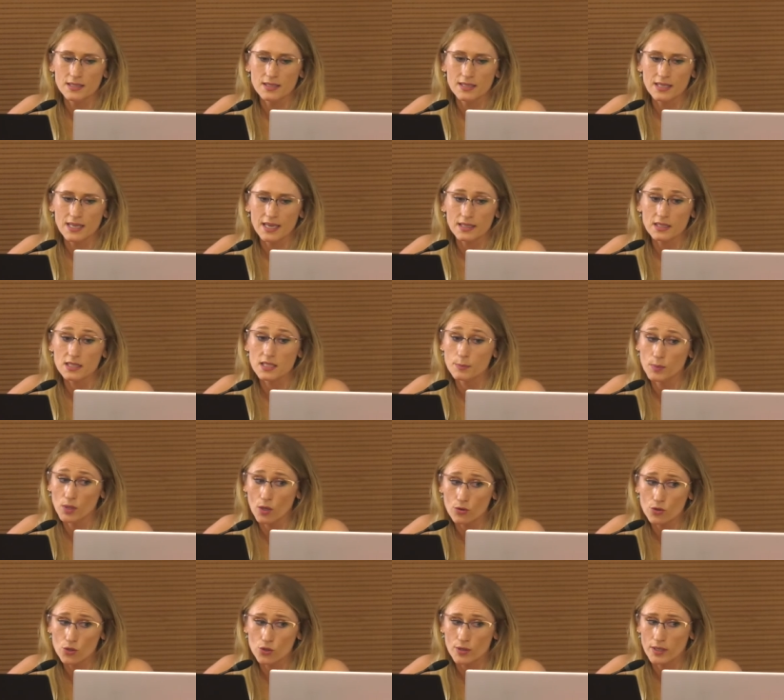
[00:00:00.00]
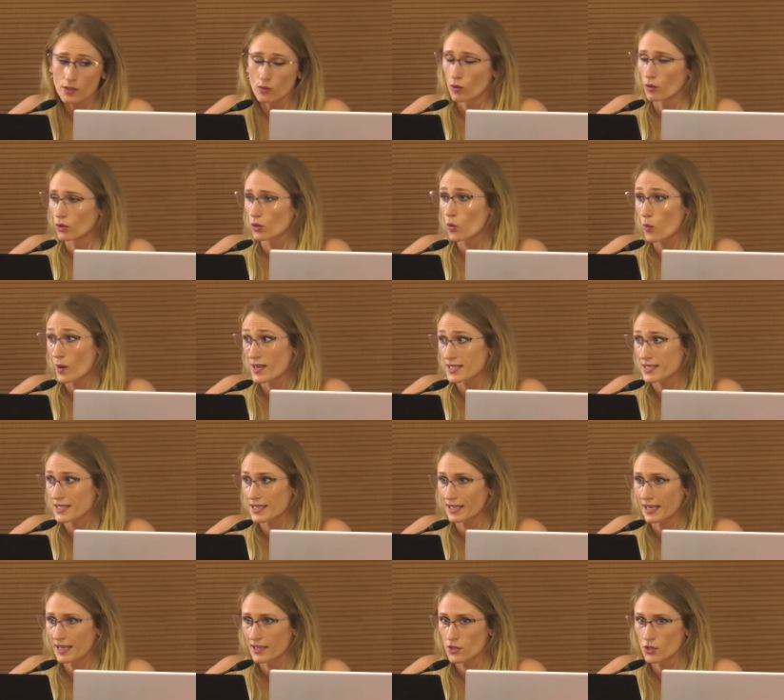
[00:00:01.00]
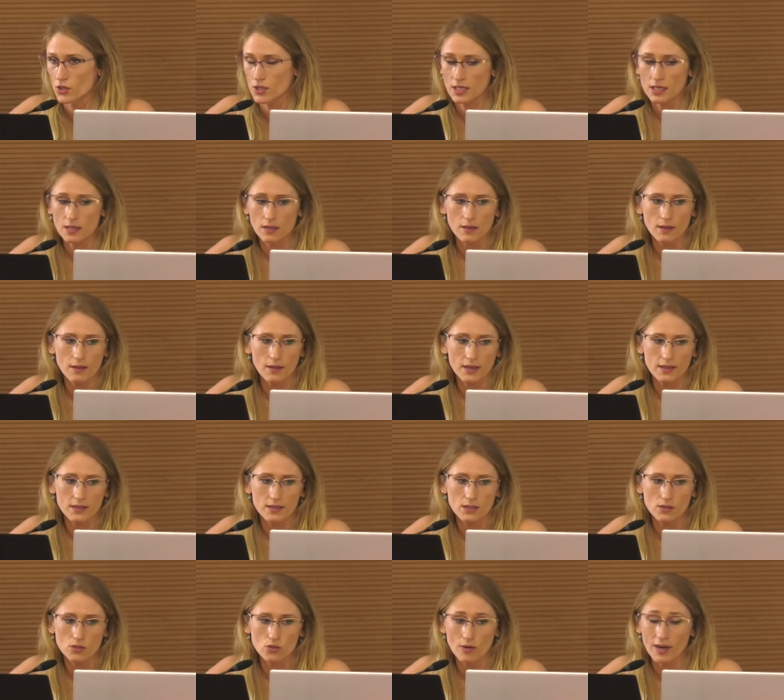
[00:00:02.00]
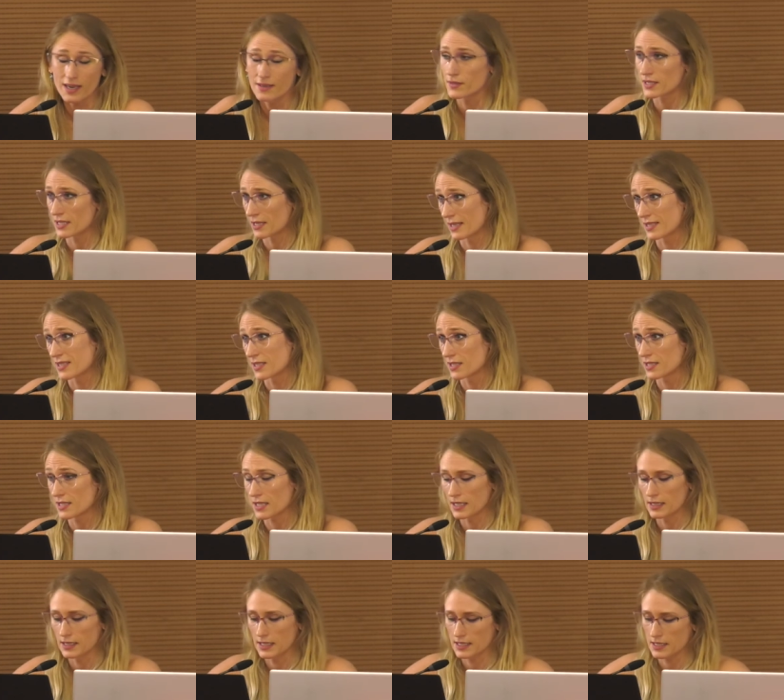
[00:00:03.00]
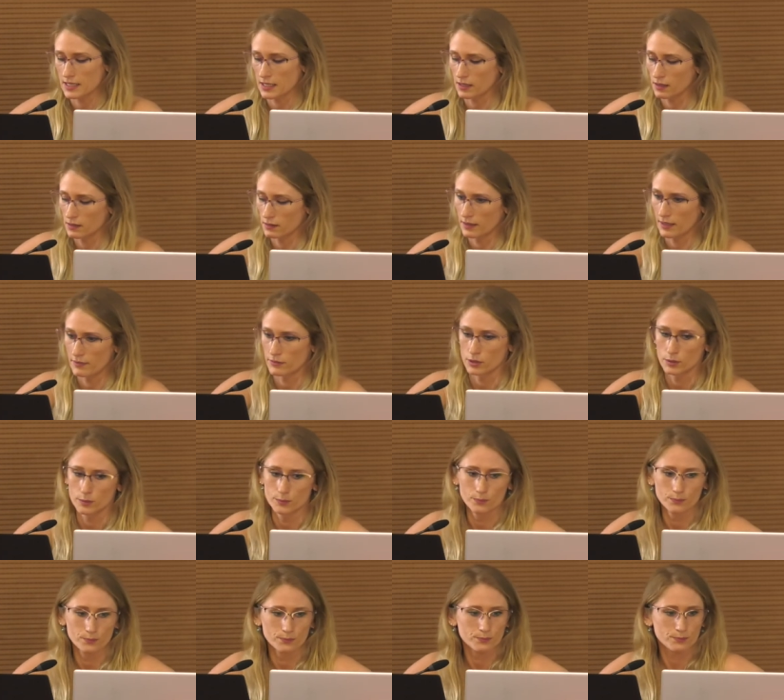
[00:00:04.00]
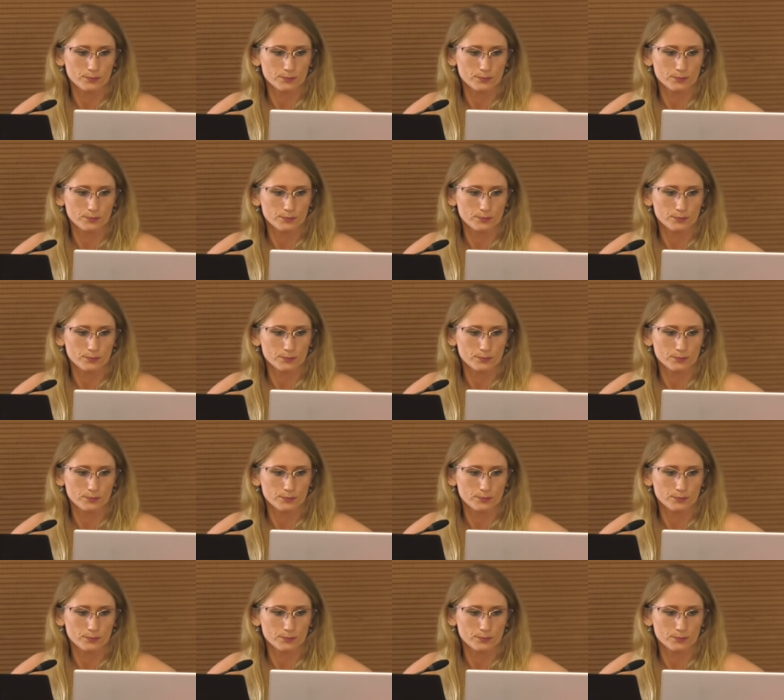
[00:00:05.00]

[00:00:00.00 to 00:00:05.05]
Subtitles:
and the exploratory or questing energy that drives it at a stylistic level.